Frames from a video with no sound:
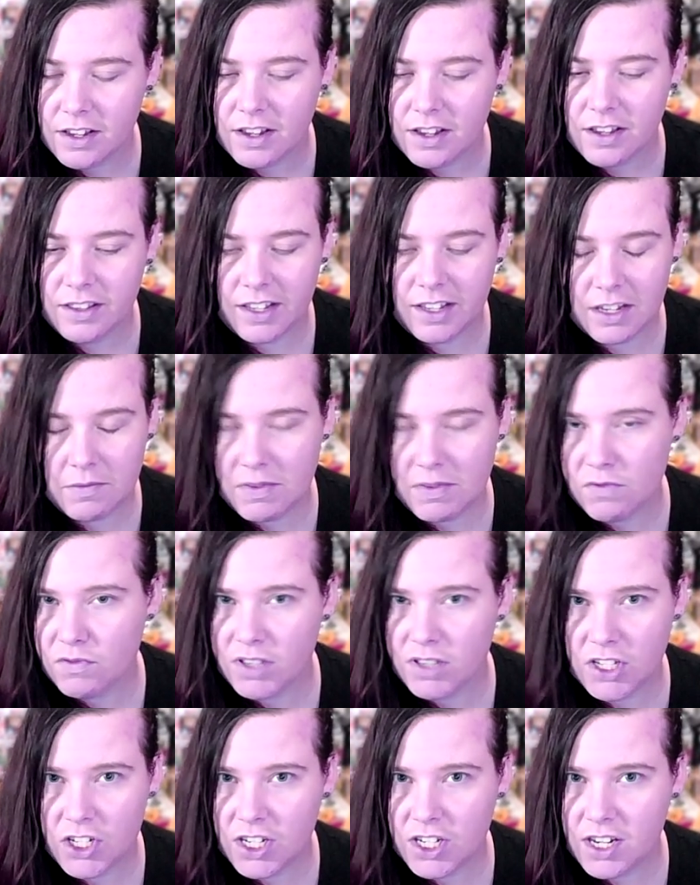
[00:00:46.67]
They can be really
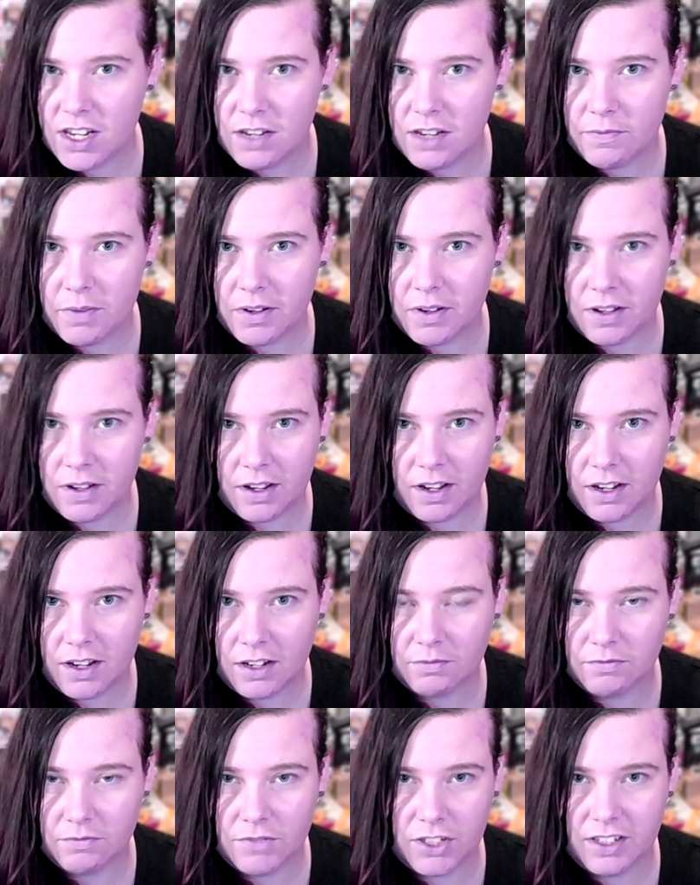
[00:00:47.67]
cheap. You
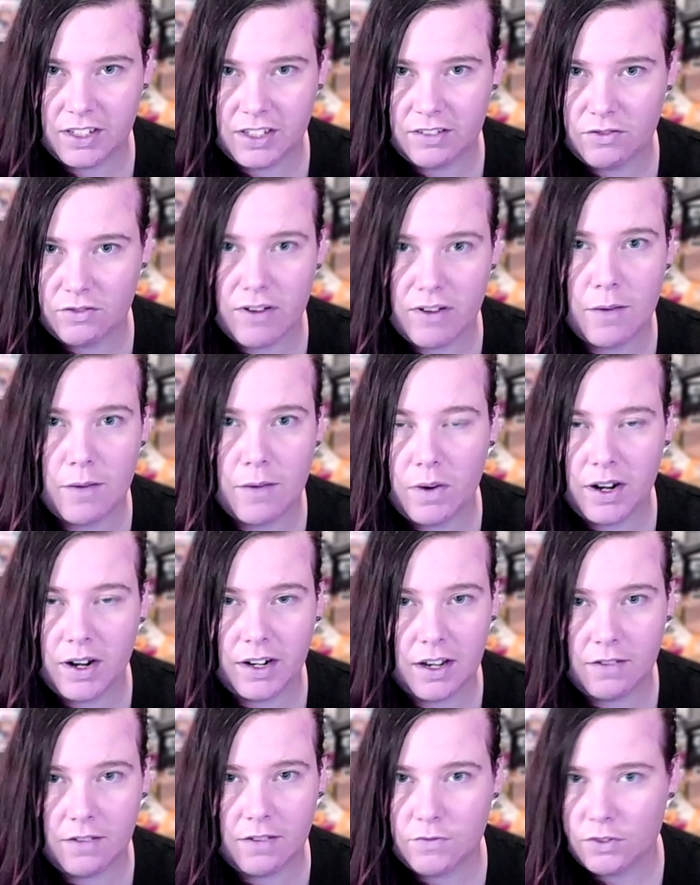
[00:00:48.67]
can grab one
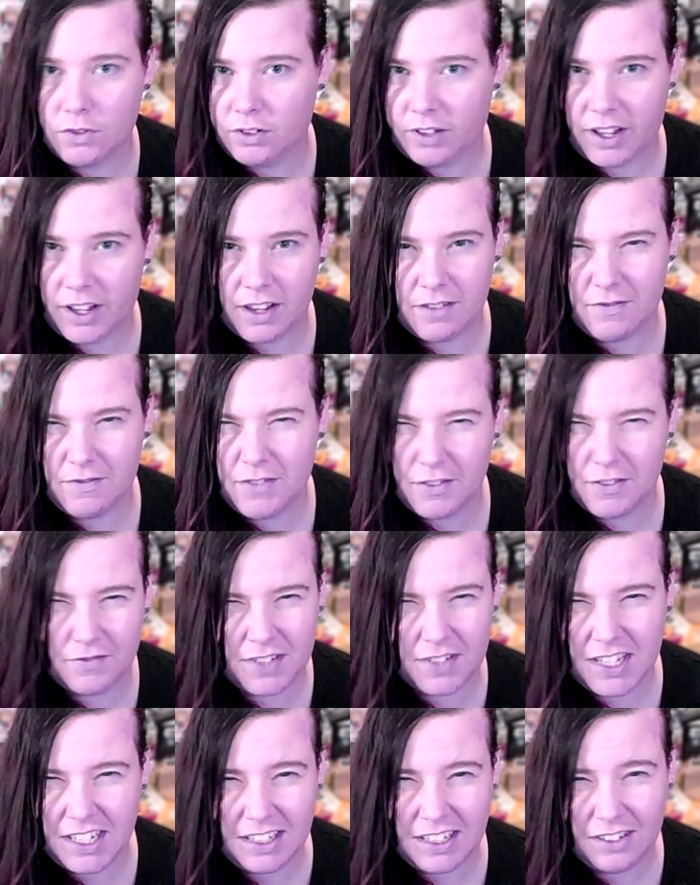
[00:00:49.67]
up for like
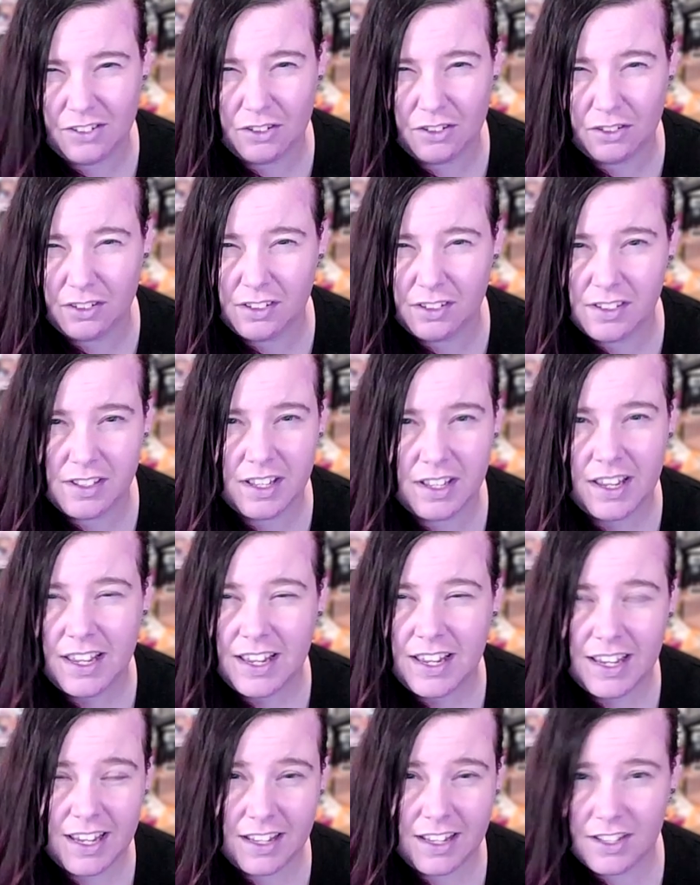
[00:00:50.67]

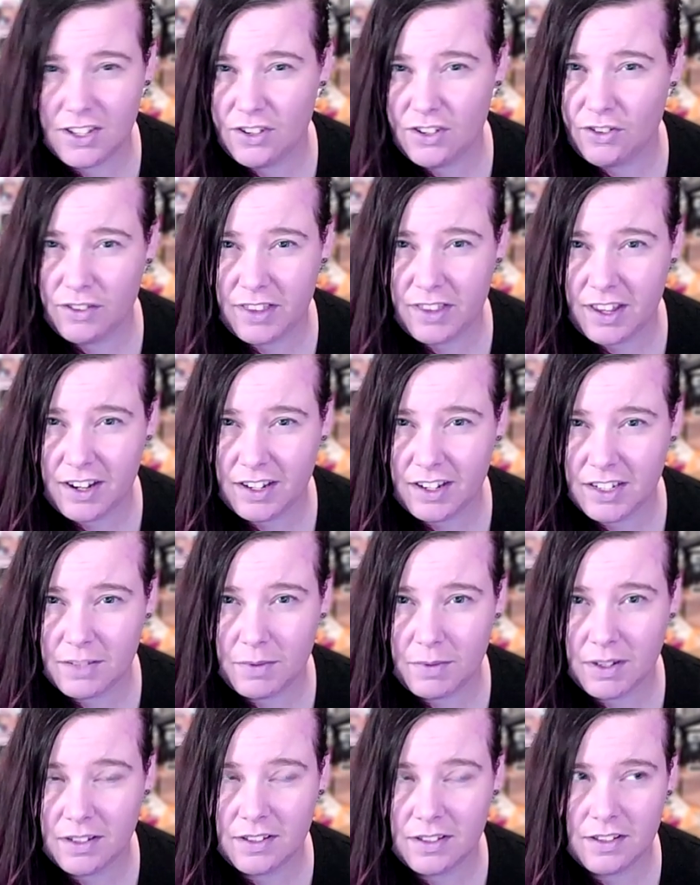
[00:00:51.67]
$15. It's not that
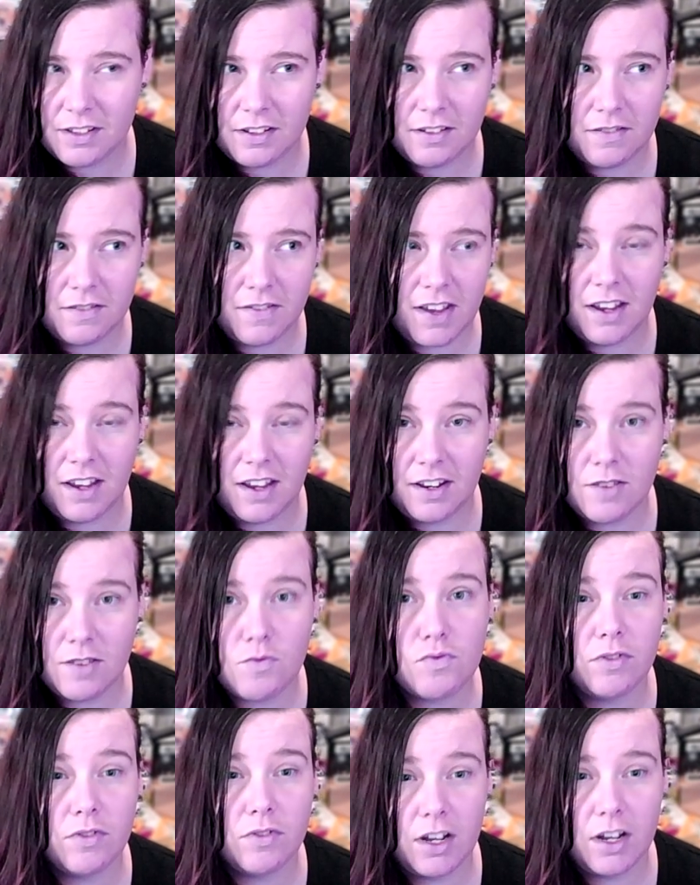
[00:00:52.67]
expensive and it
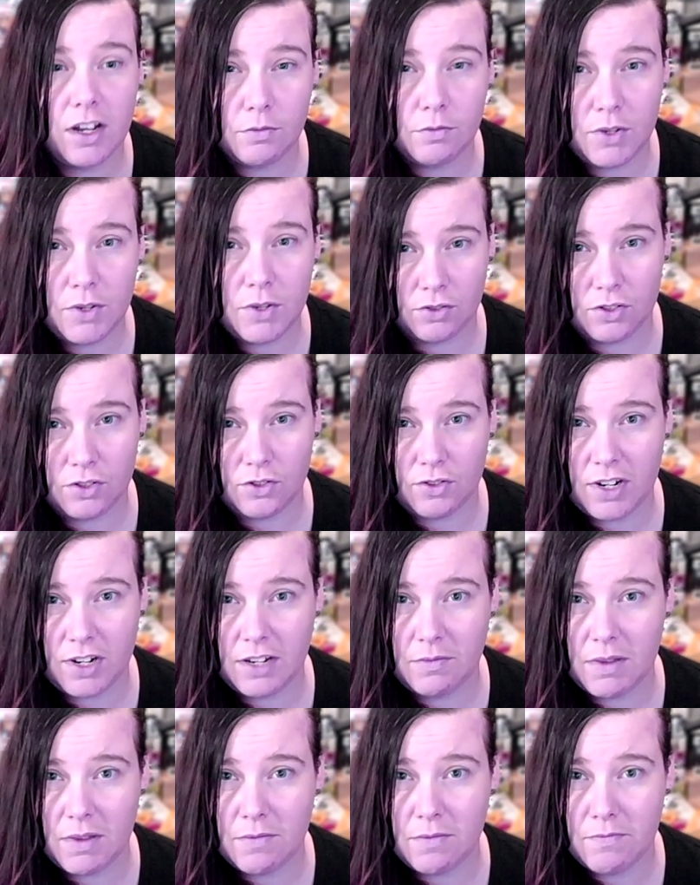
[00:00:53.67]
will help your
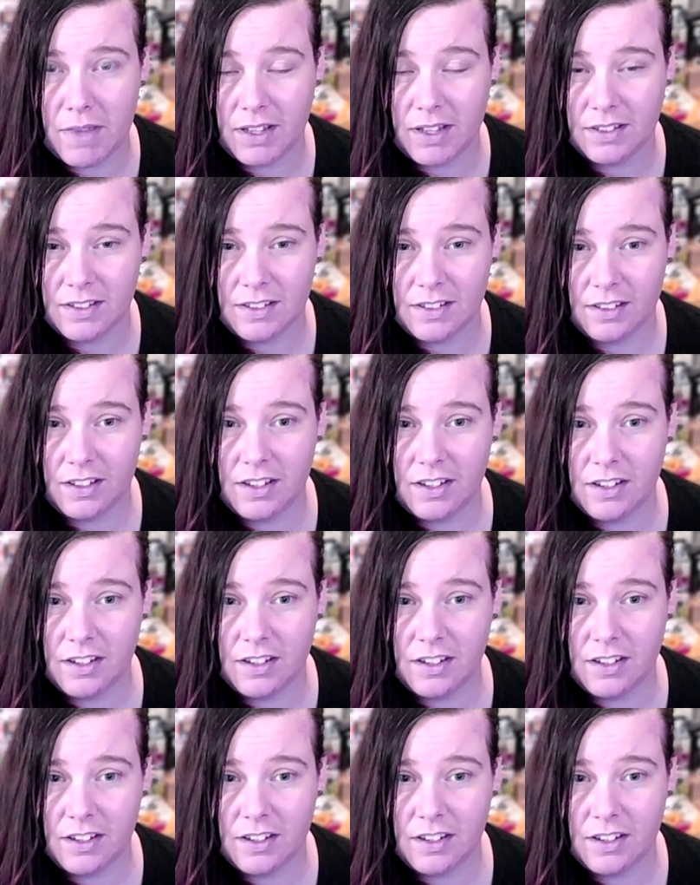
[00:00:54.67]
stream immensely.